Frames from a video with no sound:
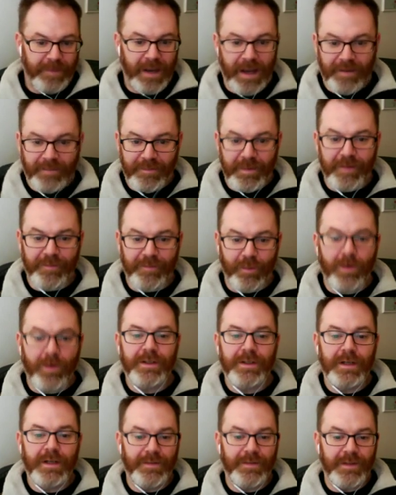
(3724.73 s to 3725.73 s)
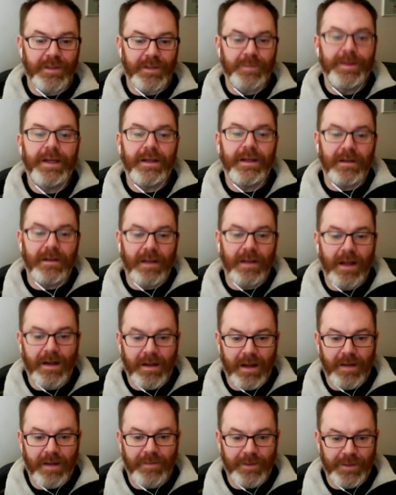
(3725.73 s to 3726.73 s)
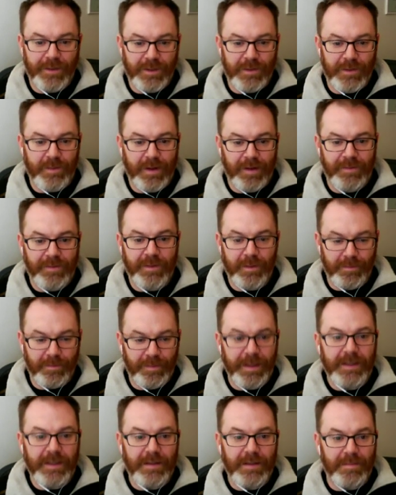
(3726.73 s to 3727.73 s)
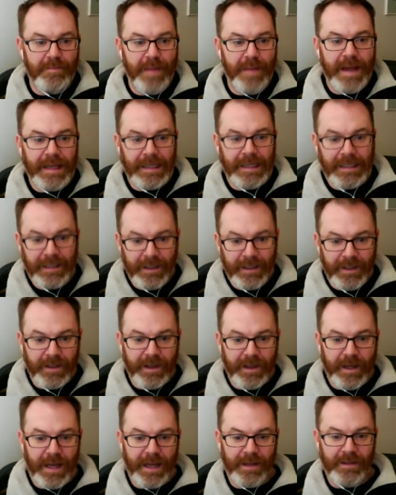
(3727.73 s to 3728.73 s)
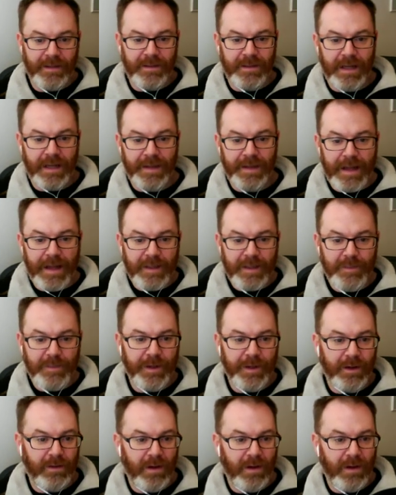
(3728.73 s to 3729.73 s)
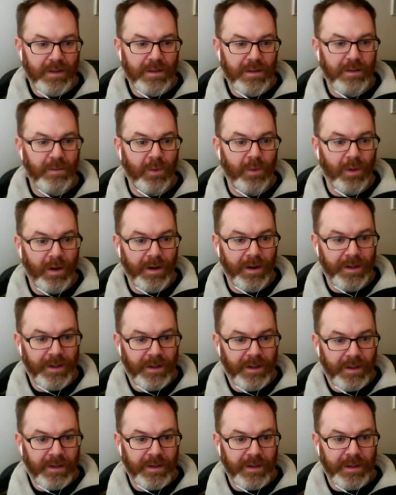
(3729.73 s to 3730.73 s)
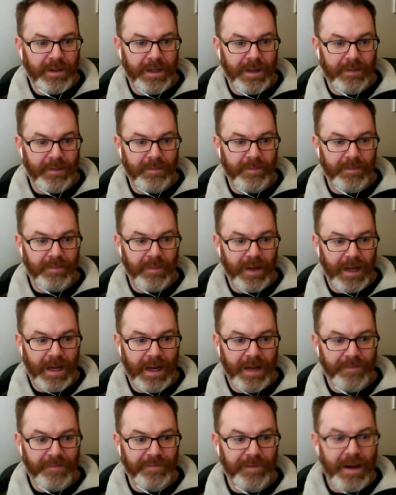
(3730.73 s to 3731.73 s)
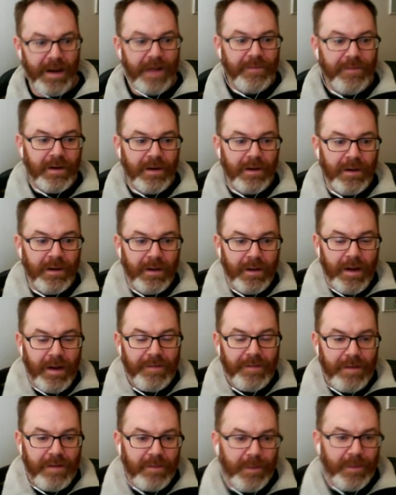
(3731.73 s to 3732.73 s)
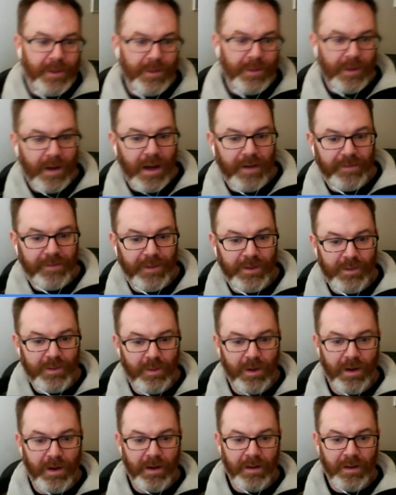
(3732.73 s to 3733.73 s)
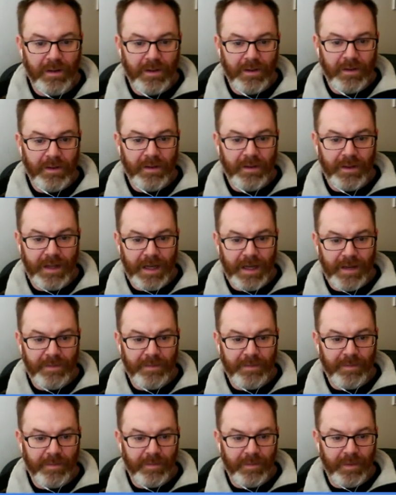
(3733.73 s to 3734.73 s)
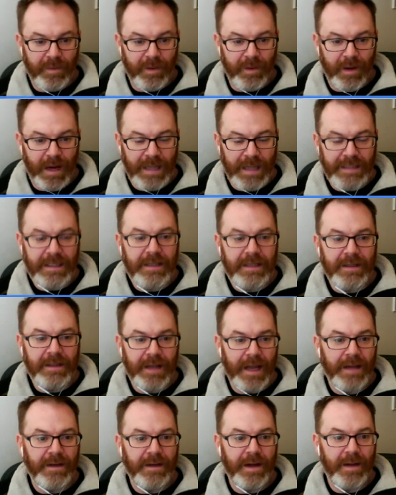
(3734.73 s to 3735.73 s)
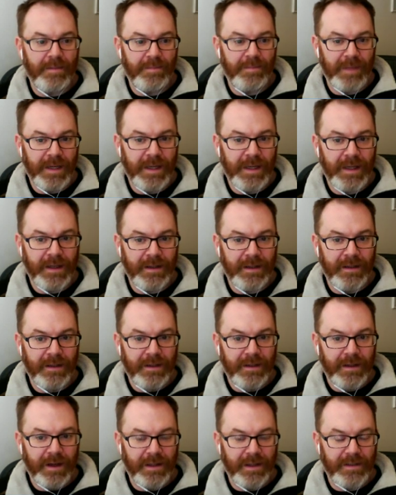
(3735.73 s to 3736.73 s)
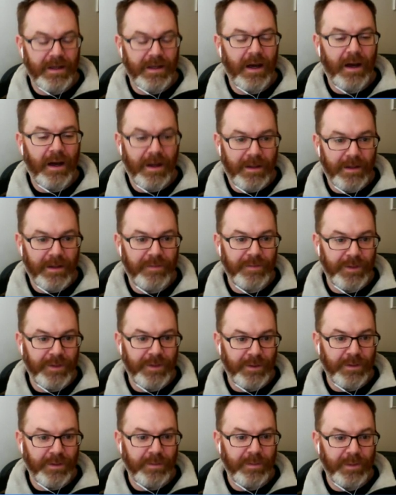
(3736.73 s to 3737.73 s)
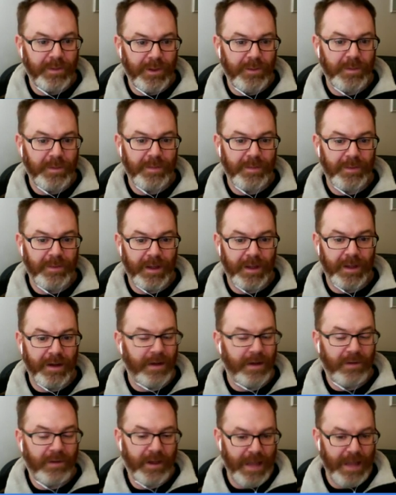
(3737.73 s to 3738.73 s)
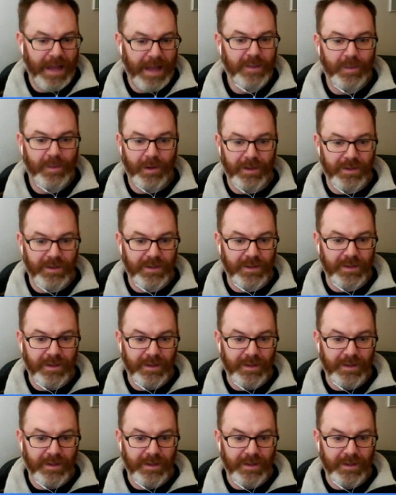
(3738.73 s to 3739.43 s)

been fortunate enough to speak at a lot of conferences, but I've been to many, and that's been across the board. I've never been to a conference where I didn't end up meeting a ton of new people and real experts.